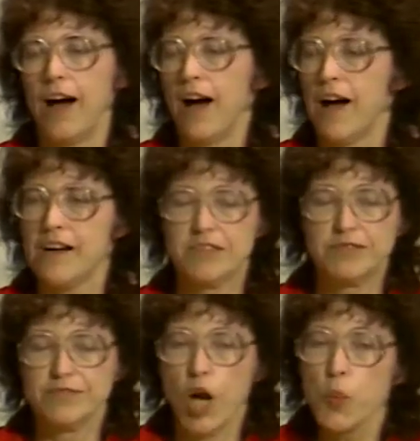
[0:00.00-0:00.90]

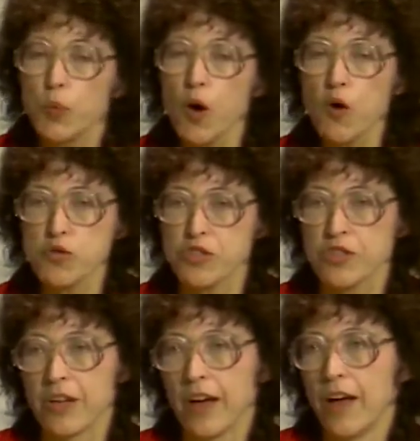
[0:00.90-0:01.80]
approach
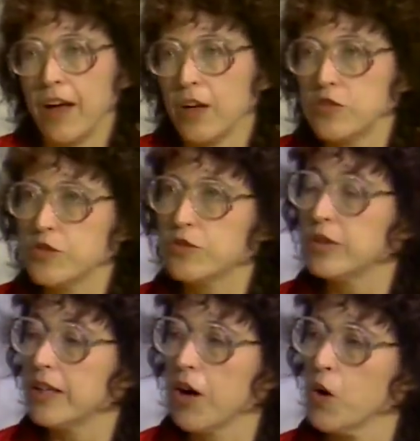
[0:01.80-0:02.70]
to
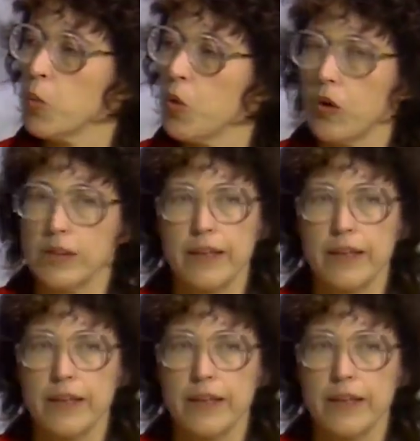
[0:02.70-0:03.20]
the art world.